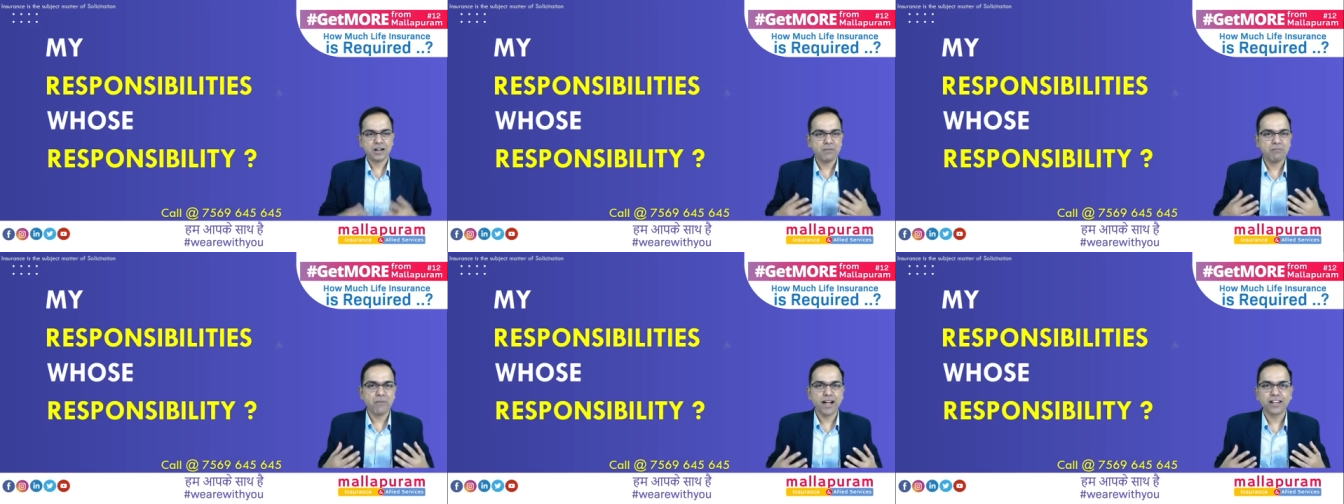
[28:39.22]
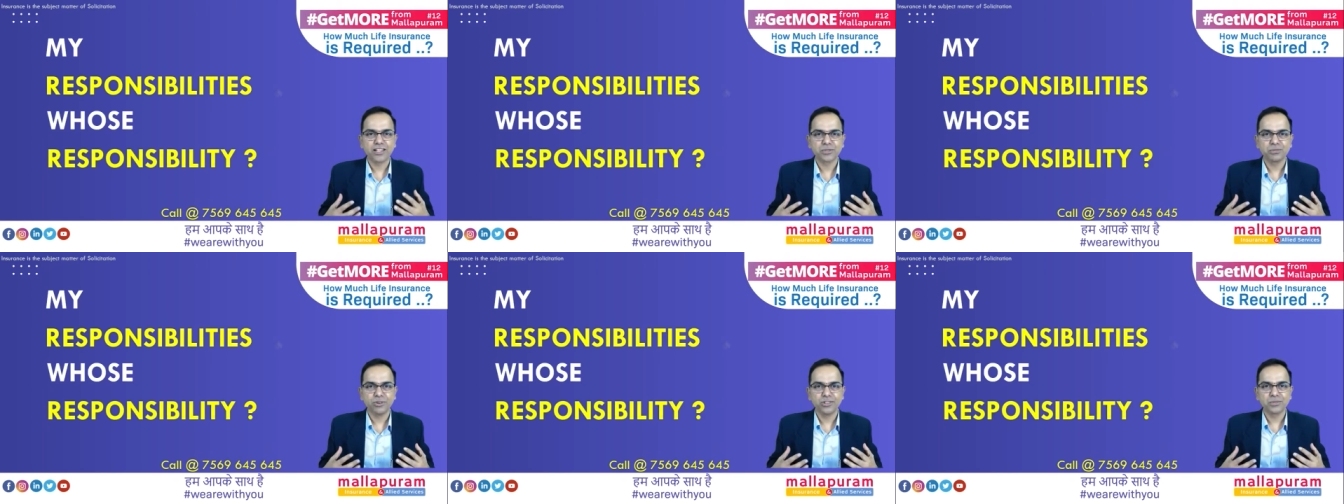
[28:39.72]

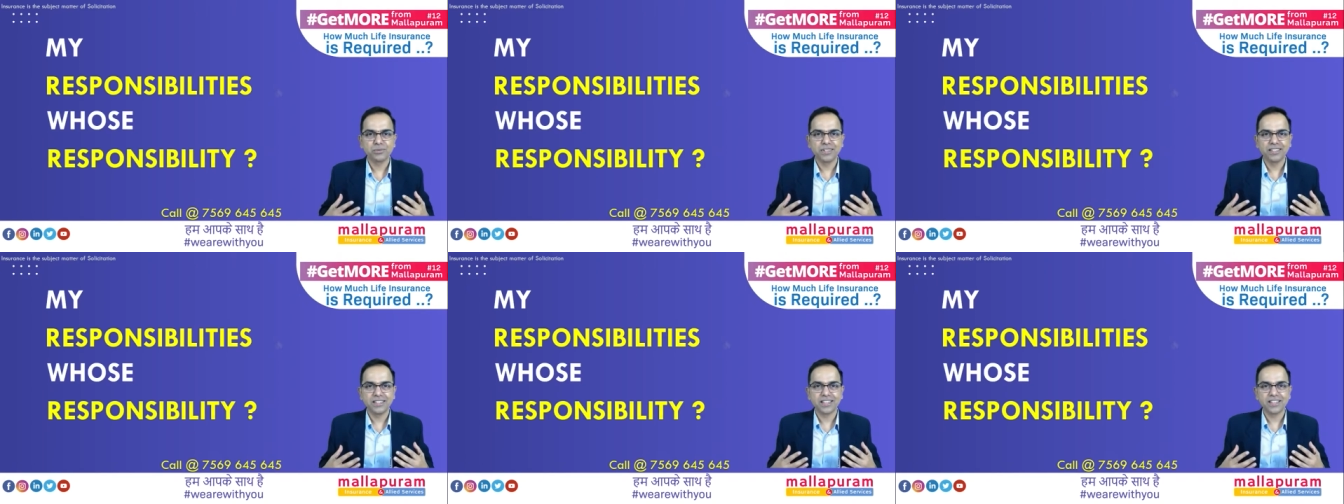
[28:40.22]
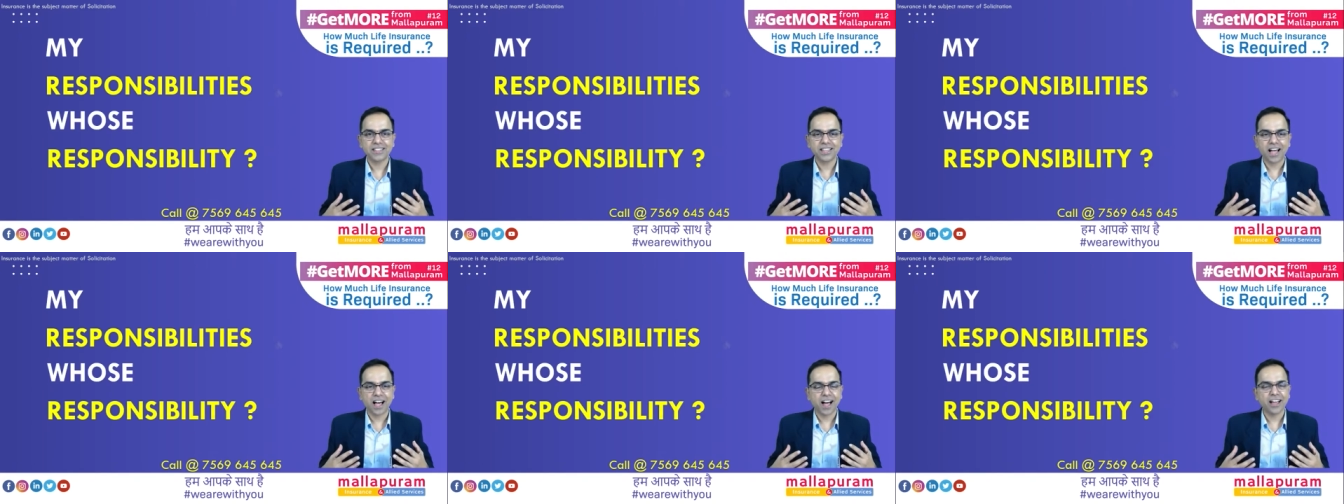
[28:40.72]
responsibilities
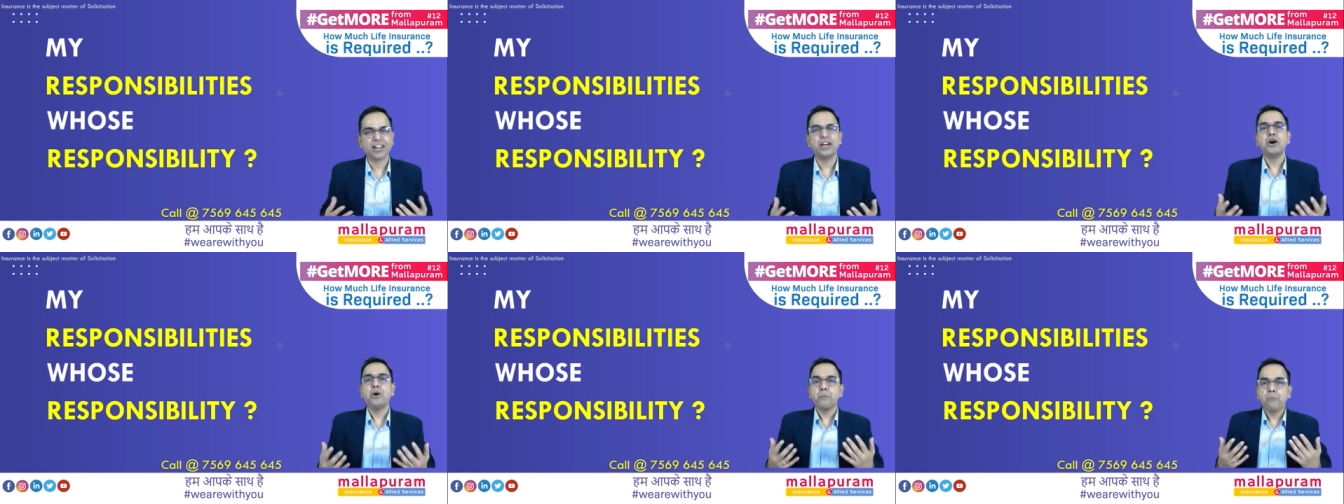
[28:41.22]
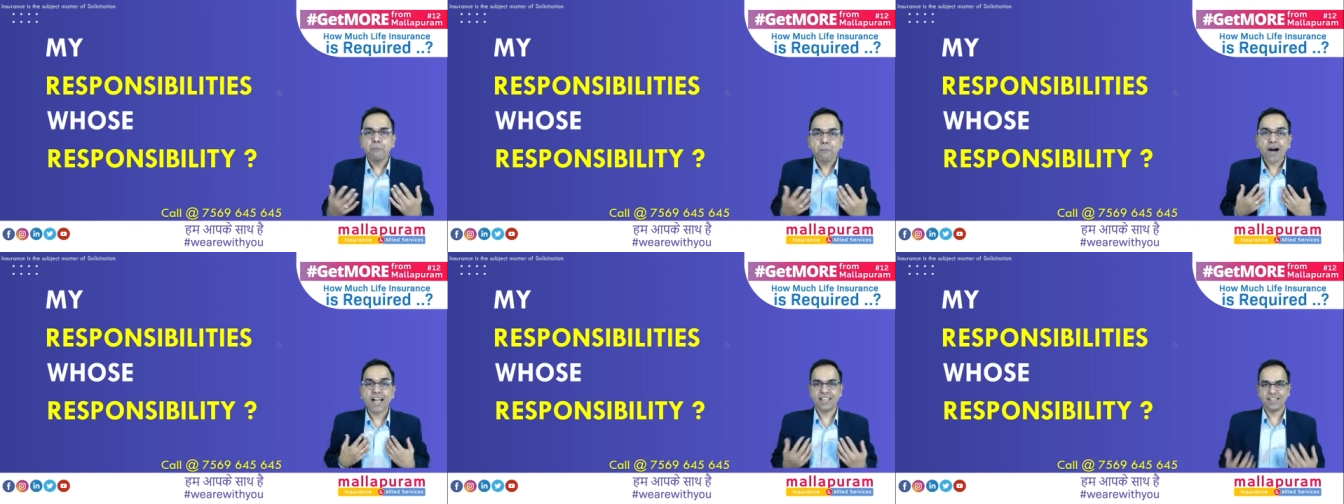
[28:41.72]
are my
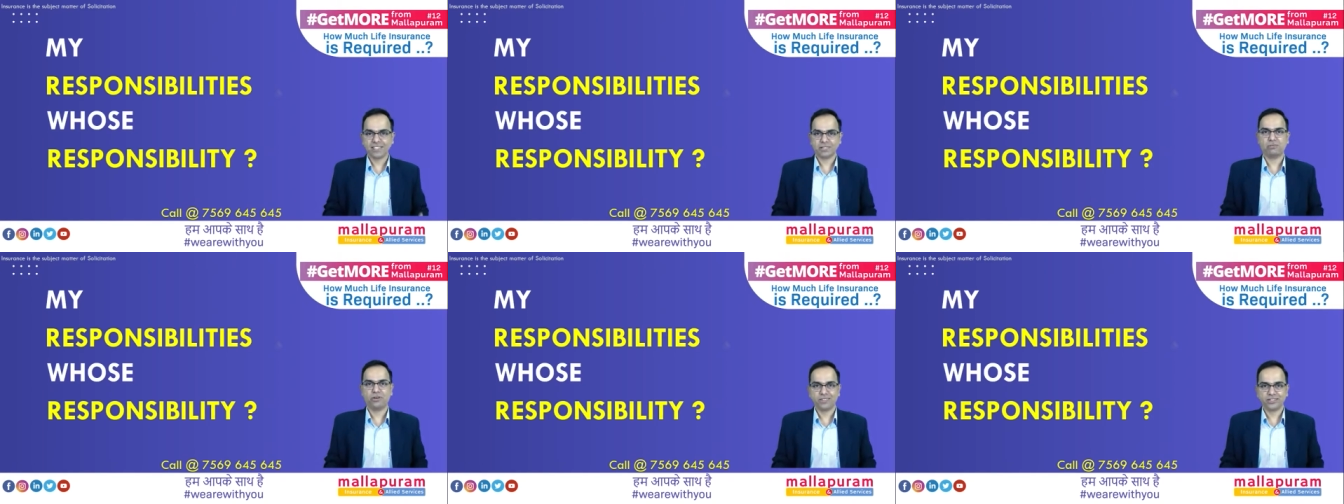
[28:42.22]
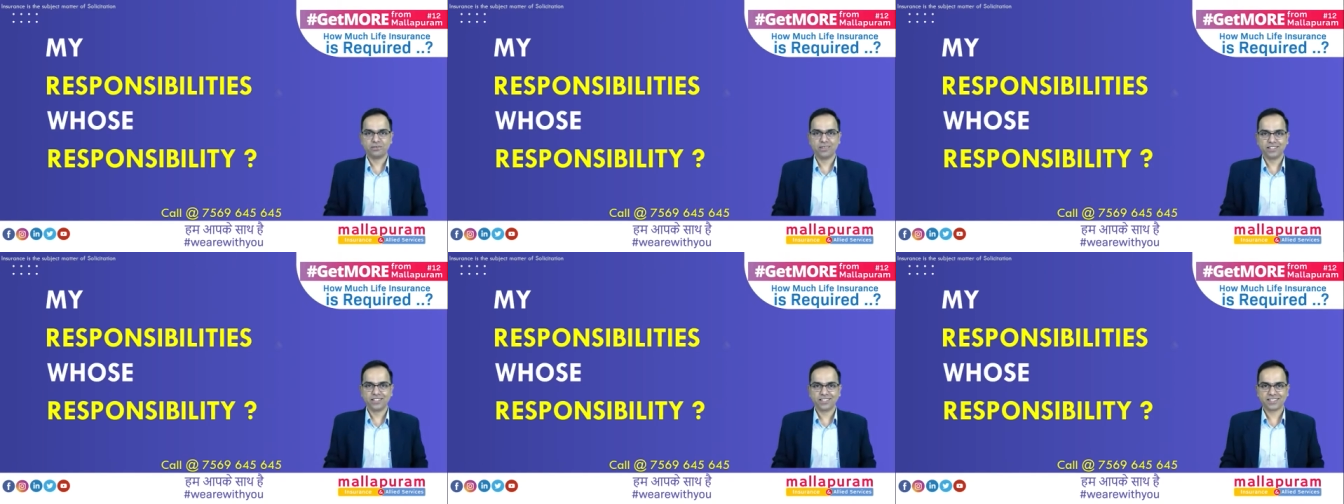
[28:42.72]

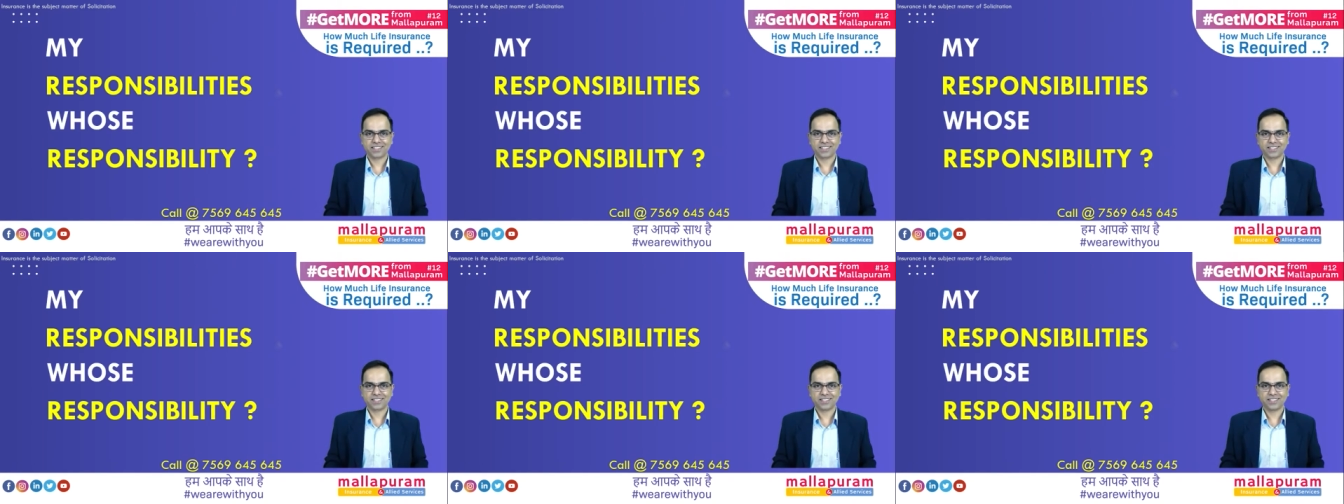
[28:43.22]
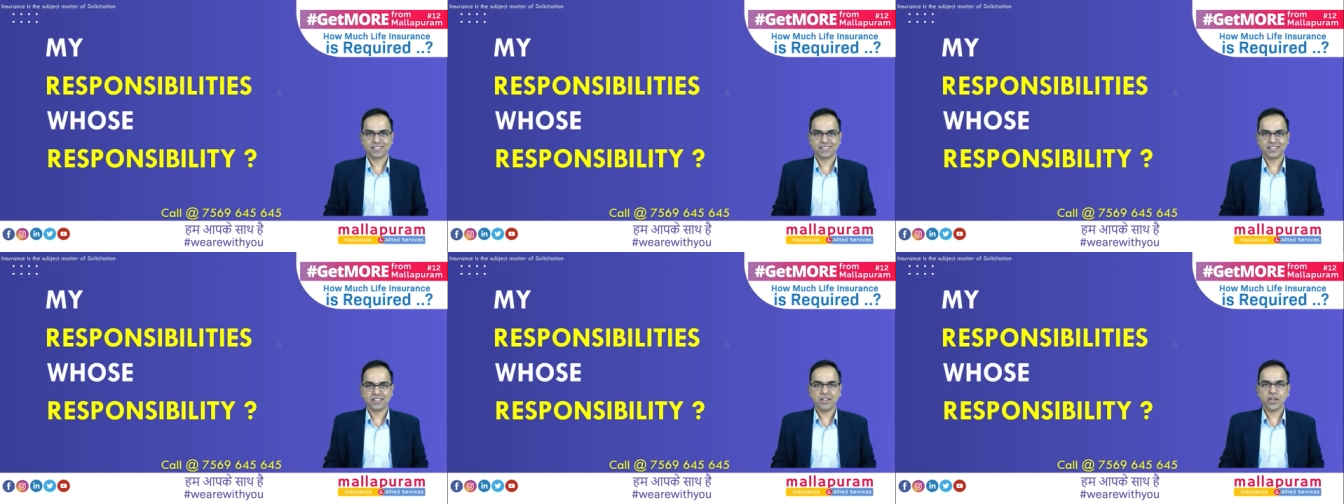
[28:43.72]
responsibilities.
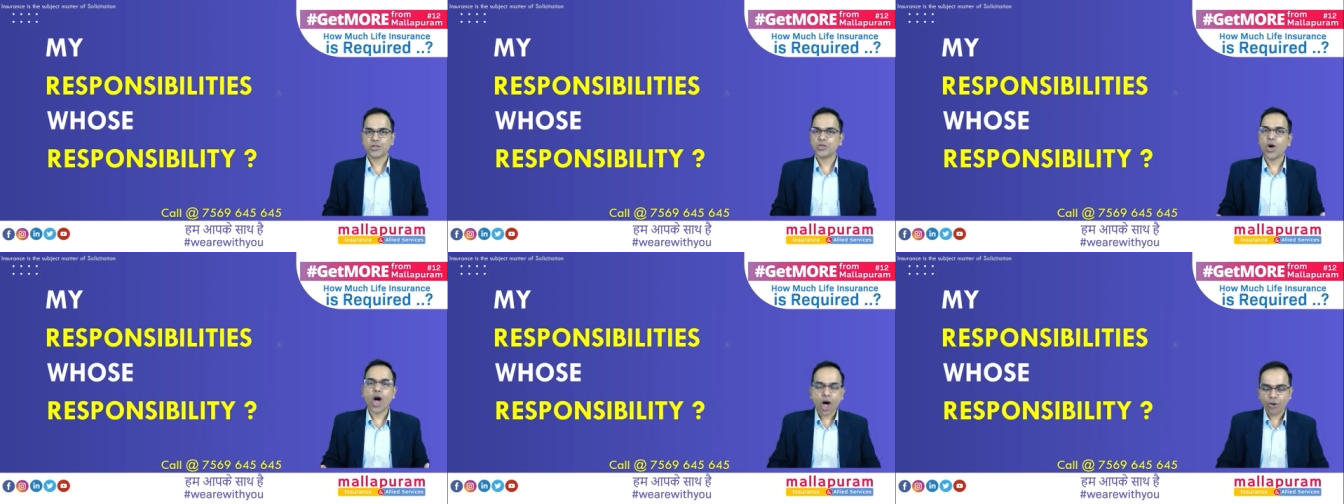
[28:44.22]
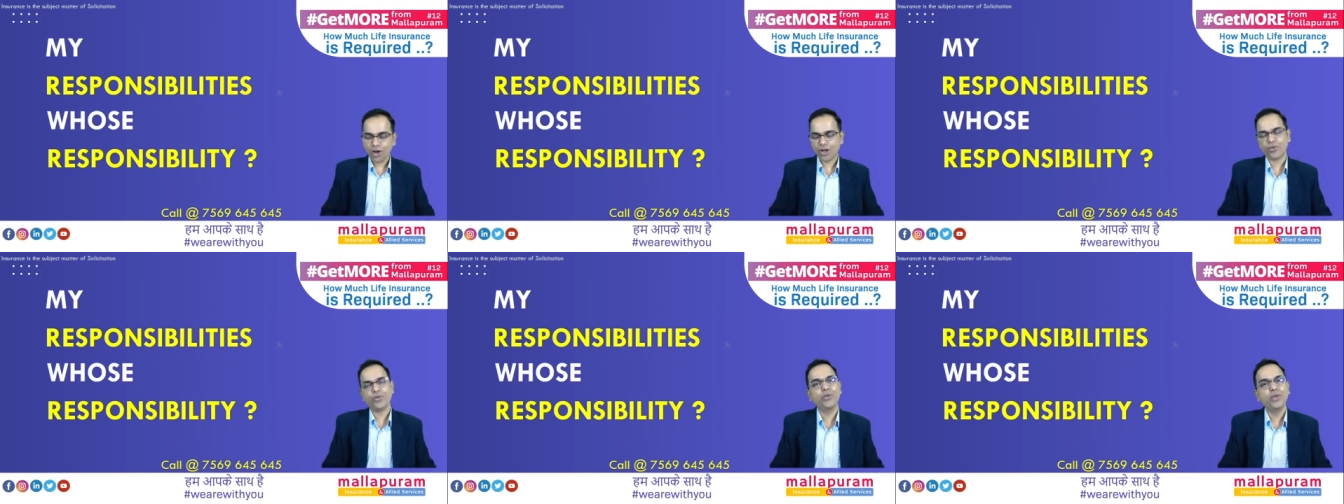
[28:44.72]
How are
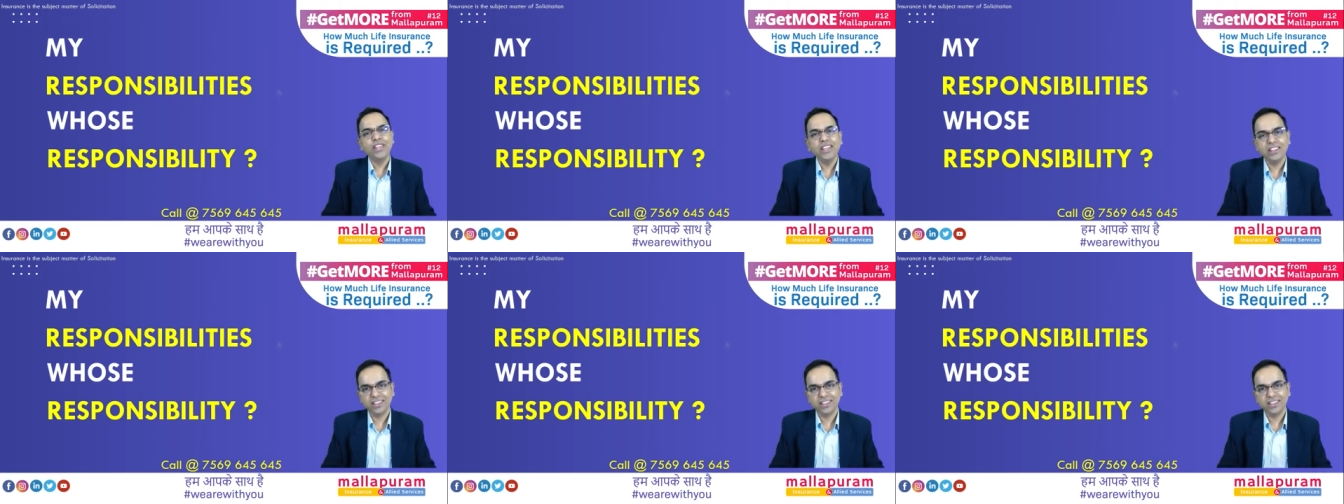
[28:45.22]
we?